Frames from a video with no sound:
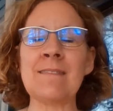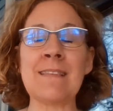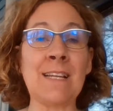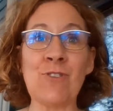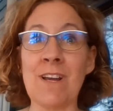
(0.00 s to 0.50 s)

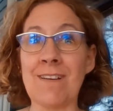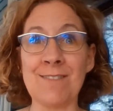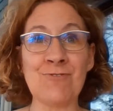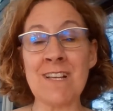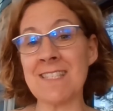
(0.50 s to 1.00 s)
they tried
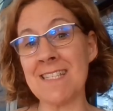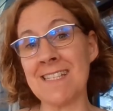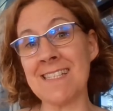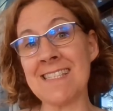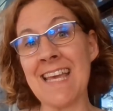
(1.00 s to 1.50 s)
on
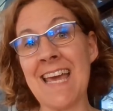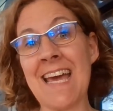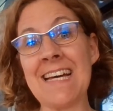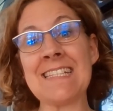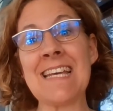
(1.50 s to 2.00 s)
dresses
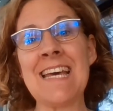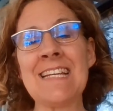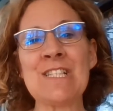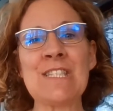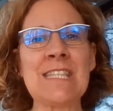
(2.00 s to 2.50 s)
and
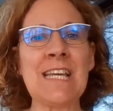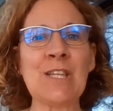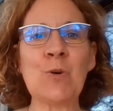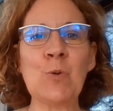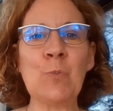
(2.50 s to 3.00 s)
just seeing
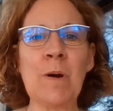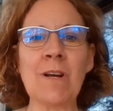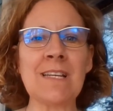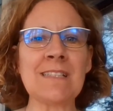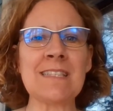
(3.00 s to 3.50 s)
the cool
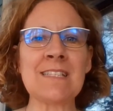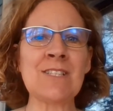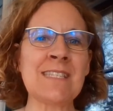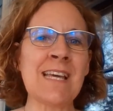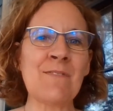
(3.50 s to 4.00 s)
bargains and
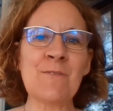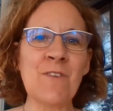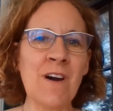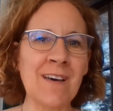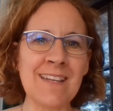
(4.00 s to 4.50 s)
just having
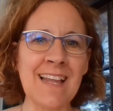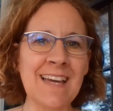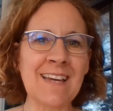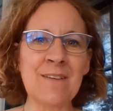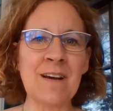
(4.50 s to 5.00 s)
fun,
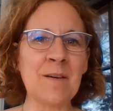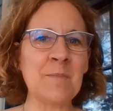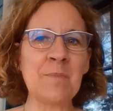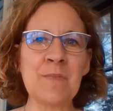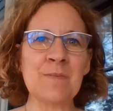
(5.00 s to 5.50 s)
like
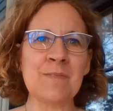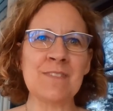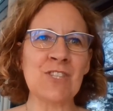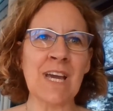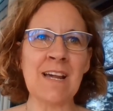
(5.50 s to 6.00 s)

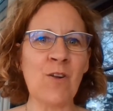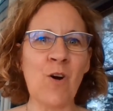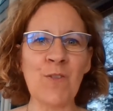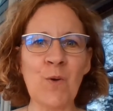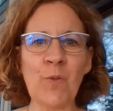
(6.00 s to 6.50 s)
checking out
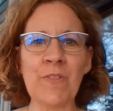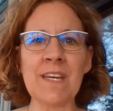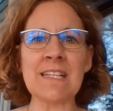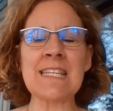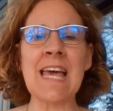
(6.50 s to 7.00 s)
all the old
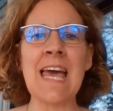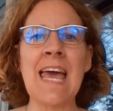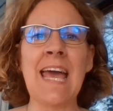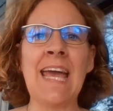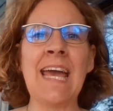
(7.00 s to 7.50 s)
things.
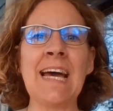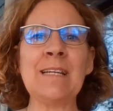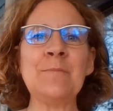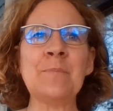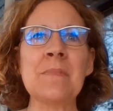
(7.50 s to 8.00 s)

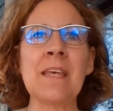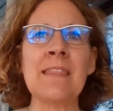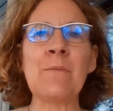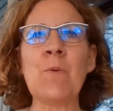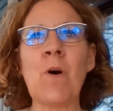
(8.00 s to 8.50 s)
And
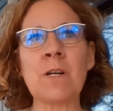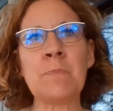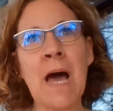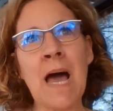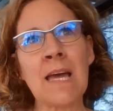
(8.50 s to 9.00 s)
then we
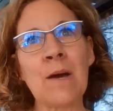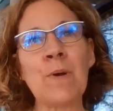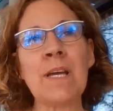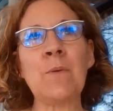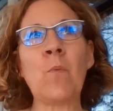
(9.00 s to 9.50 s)
walked back.
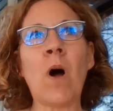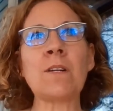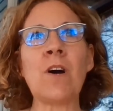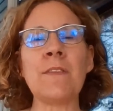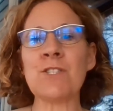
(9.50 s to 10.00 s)
We
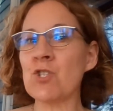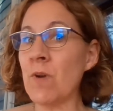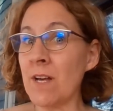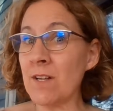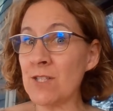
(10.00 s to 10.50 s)
walked on this
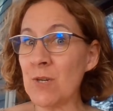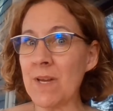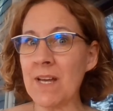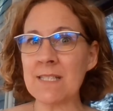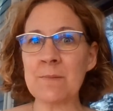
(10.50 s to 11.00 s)
trail, so
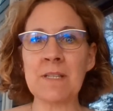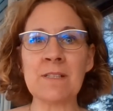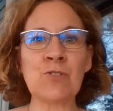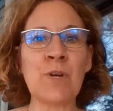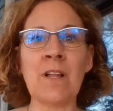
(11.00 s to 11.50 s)
we got
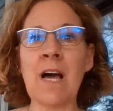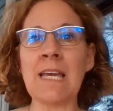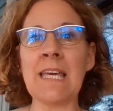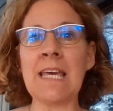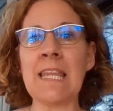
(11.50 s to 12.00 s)
some trail
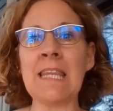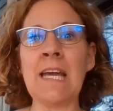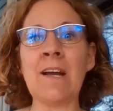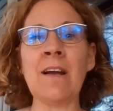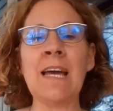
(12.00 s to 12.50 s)
hiking in
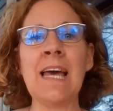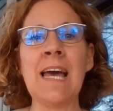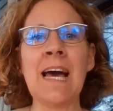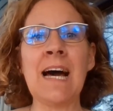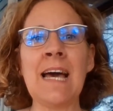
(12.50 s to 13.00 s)
there.
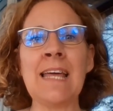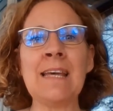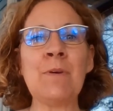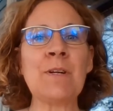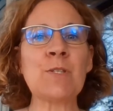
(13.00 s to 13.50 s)
And
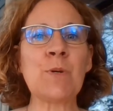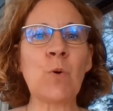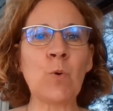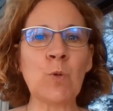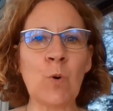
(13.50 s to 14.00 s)
then we went to an
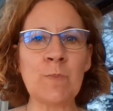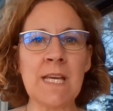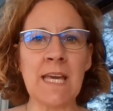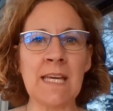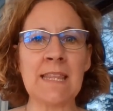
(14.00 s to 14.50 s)
old home
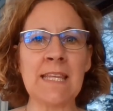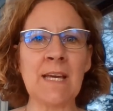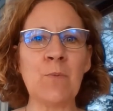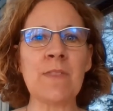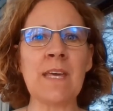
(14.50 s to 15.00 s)
day
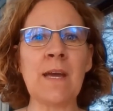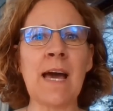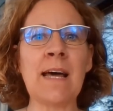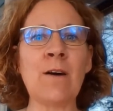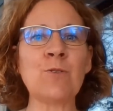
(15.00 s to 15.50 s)
thing where they
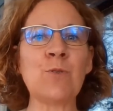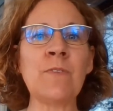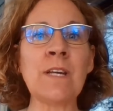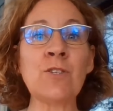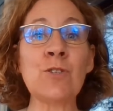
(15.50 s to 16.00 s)
had outdoor
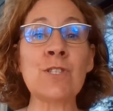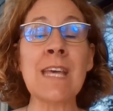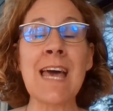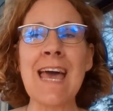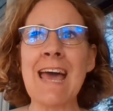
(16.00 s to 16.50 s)
vendors,
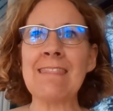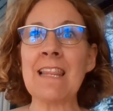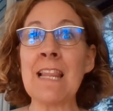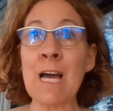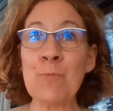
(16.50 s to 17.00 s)
and the
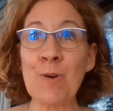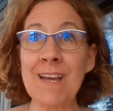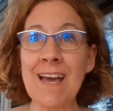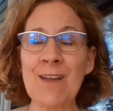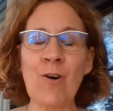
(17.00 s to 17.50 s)

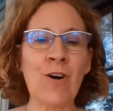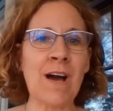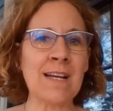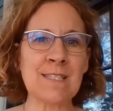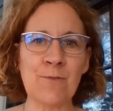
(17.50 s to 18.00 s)
library had all
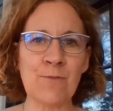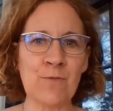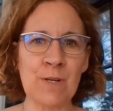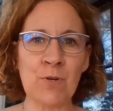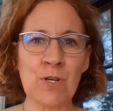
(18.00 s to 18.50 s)
kinds of
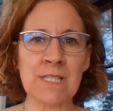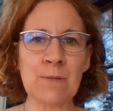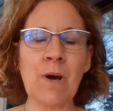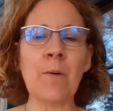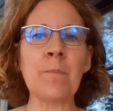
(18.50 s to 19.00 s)
free books.
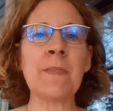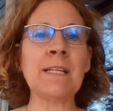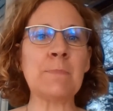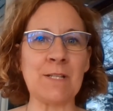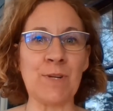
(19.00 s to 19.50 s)
Well,
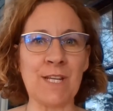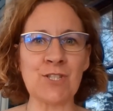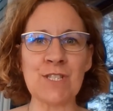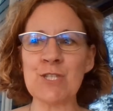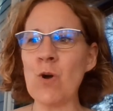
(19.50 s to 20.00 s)
it's by
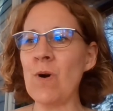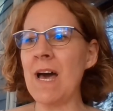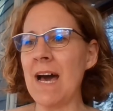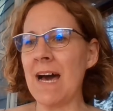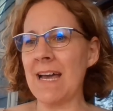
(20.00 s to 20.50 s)
donation, so
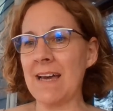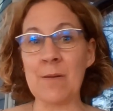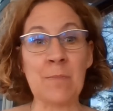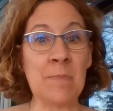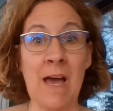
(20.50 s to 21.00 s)
I got
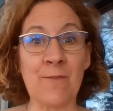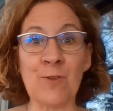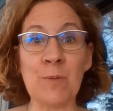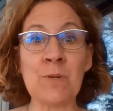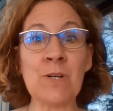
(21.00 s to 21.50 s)
a bag
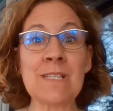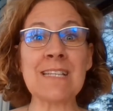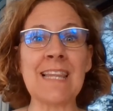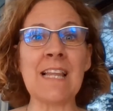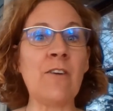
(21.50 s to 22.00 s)
full of books.
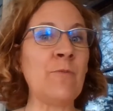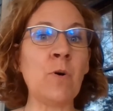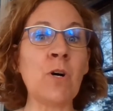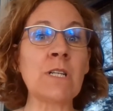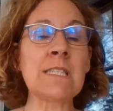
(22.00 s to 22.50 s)
I love
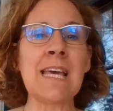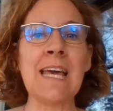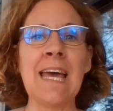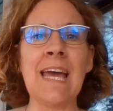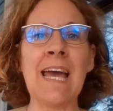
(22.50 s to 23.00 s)
books.
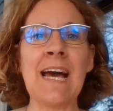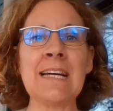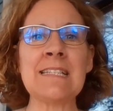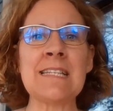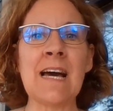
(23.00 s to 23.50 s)

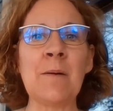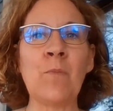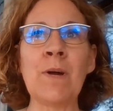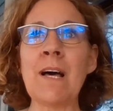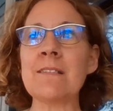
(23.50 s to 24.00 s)
And
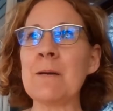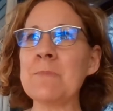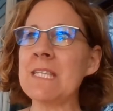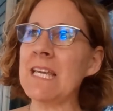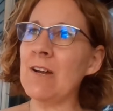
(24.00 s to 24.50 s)
what else? I'm
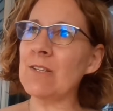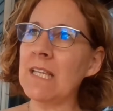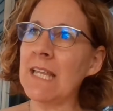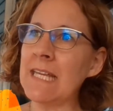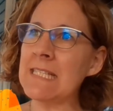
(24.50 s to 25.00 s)
sitting here at
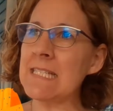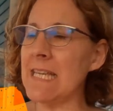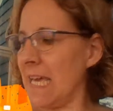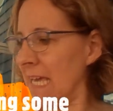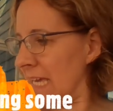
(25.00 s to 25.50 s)
the lake
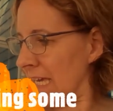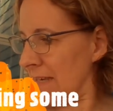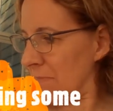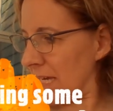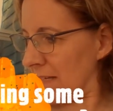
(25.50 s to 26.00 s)
today,
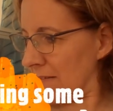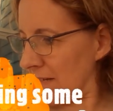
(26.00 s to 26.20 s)
and my